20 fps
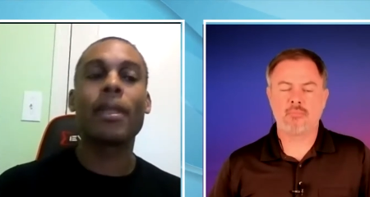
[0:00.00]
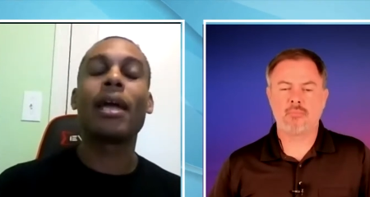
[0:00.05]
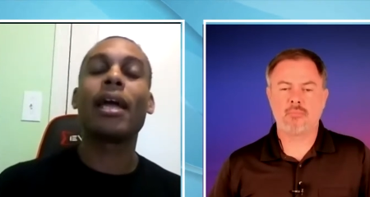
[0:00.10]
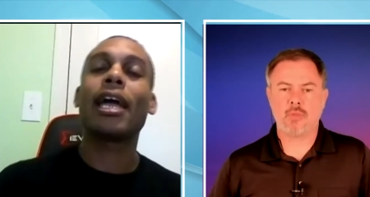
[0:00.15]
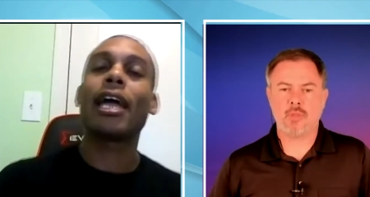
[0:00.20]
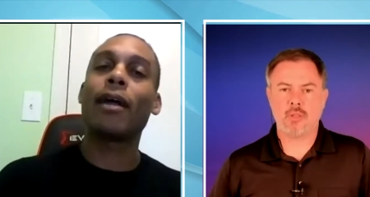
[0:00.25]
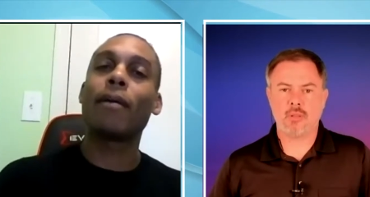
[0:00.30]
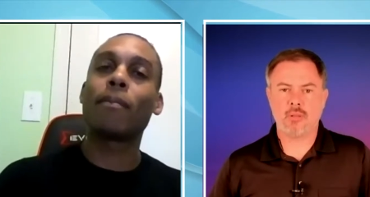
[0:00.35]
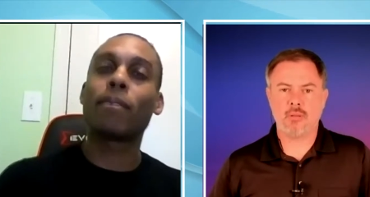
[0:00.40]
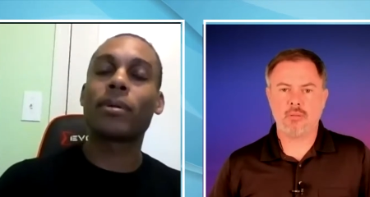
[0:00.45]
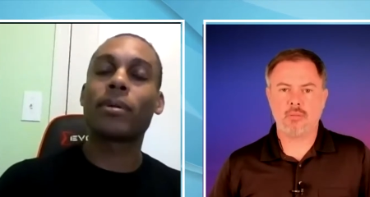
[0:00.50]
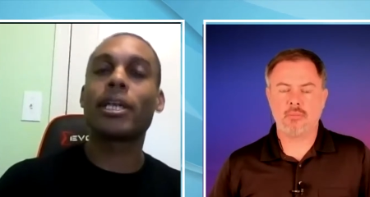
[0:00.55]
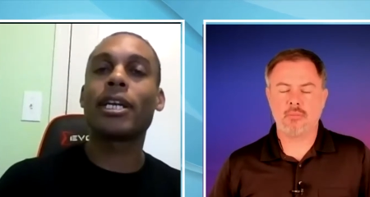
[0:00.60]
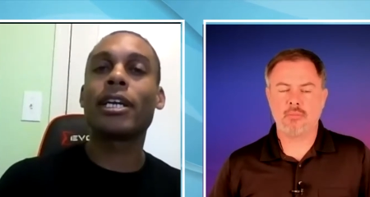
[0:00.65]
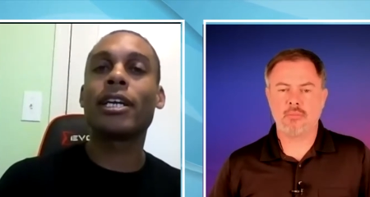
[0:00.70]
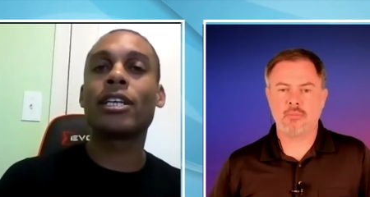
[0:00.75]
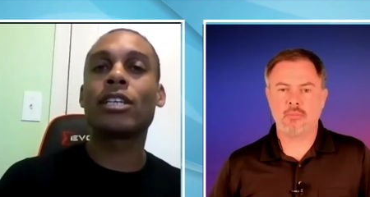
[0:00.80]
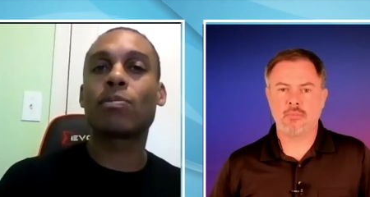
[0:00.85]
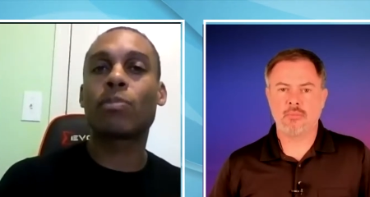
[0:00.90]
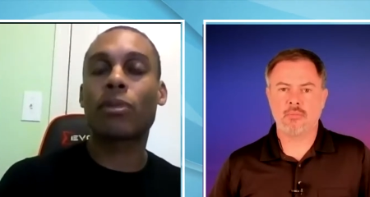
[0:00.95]
Speaker 1: And
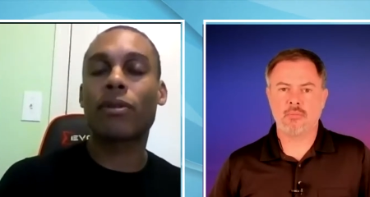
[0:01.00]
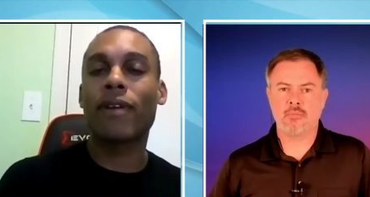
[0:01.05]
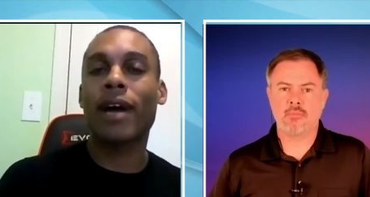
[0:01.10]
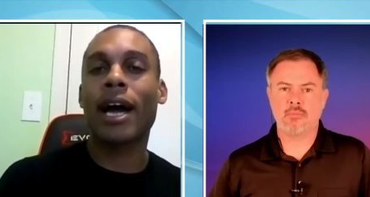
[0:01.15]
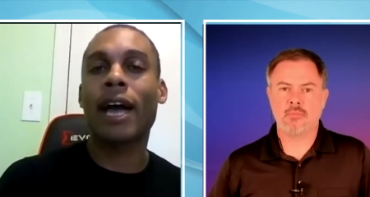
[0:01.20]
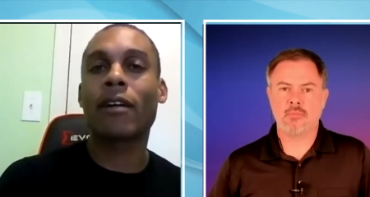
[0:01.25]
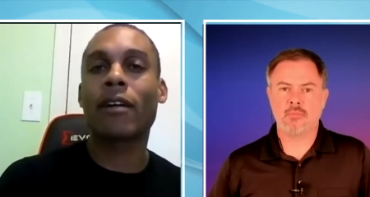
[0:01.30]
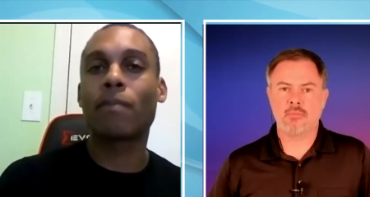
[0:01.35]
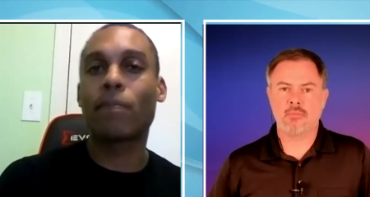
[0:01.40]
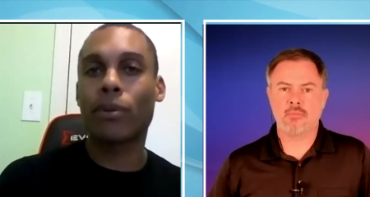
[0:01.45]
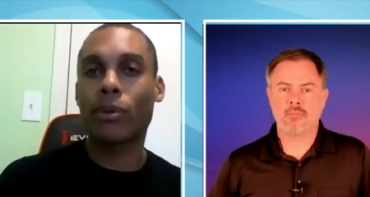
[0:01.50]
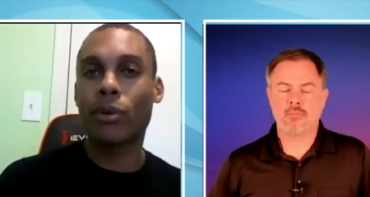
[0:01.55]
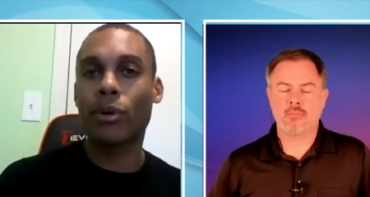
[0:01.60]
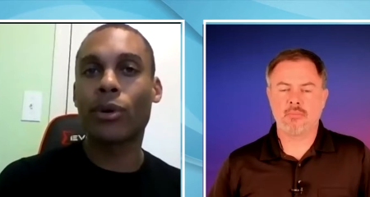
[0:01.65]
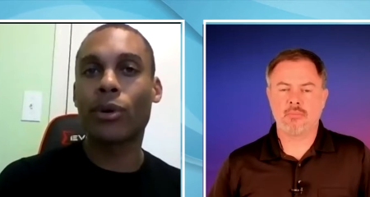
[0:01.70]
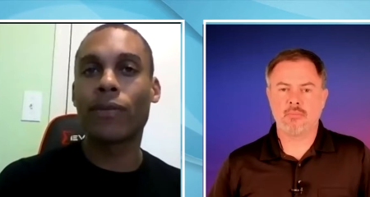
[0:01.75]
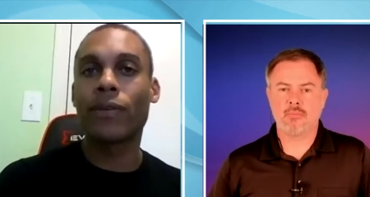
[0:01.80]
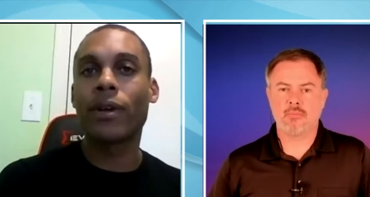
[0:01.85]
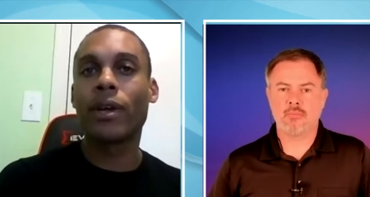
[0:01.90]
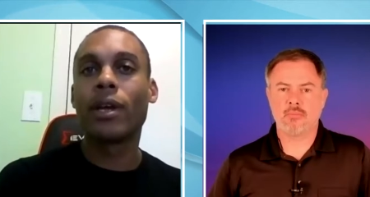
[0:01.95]
please provide
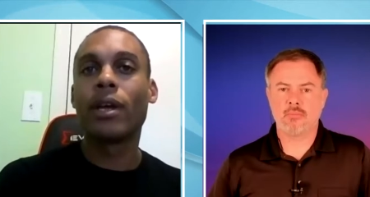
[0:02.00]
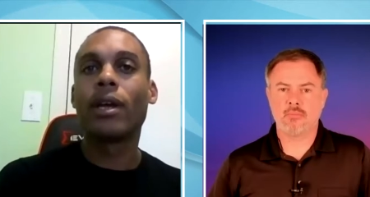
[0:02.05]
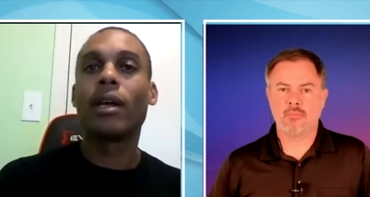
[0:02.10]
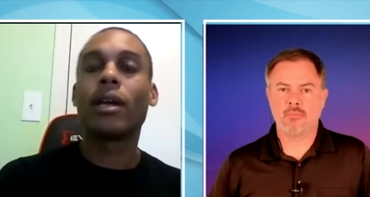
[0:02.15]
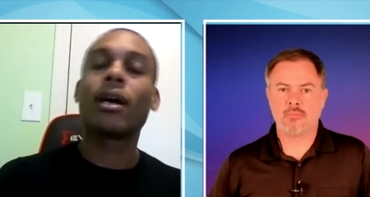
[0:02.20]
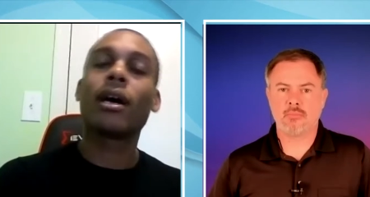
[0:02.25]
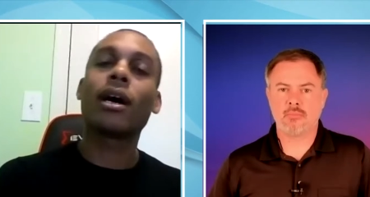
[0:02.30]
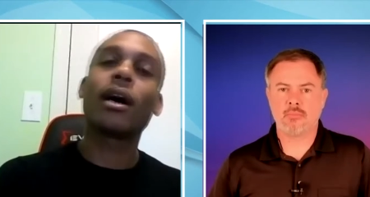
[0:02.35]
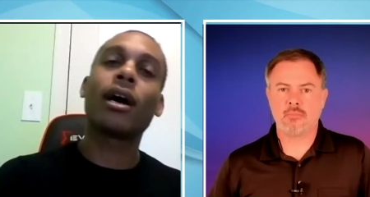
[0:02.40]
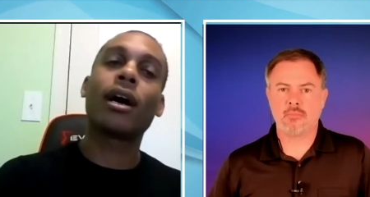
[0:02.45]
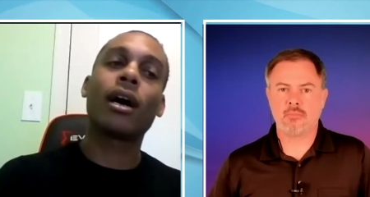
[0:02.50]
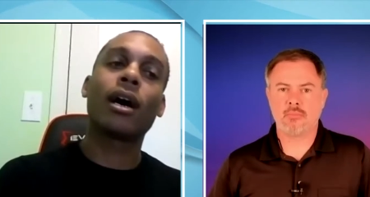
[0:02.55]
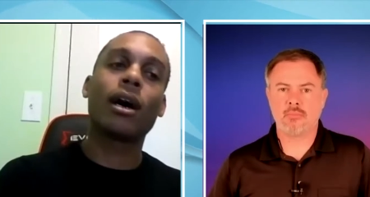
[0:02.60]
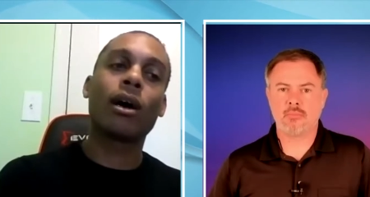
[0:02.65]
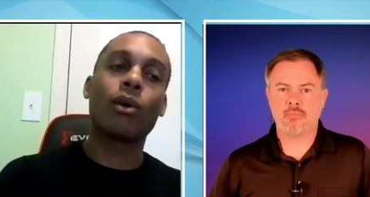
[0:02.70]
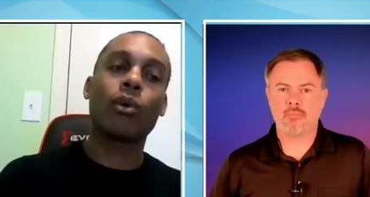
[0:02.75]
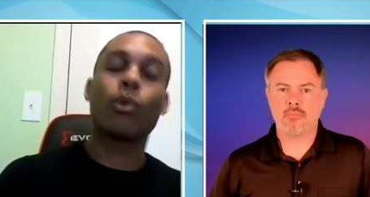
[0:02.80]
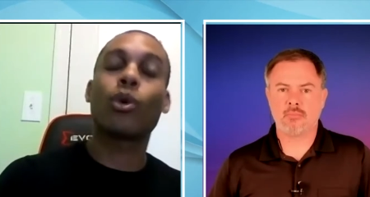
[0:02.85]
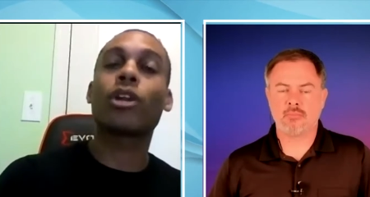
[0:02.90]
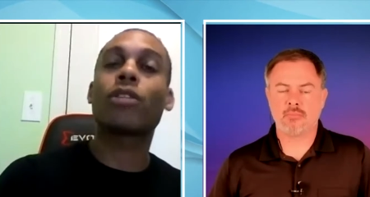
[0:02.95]
proof uh,
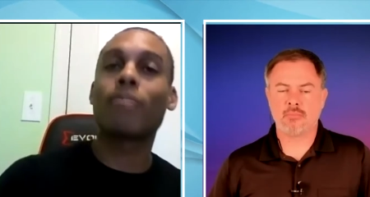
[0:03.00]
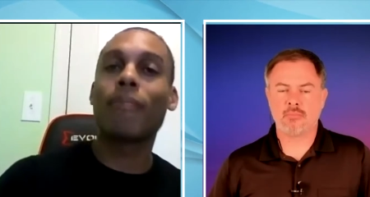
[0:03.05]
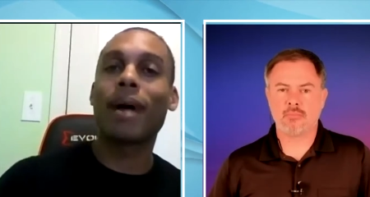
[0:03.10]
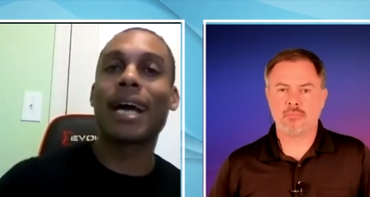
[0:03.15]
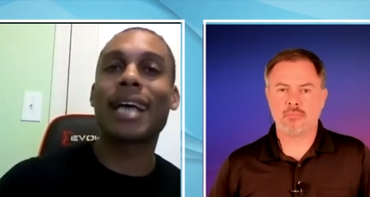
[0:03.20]
with my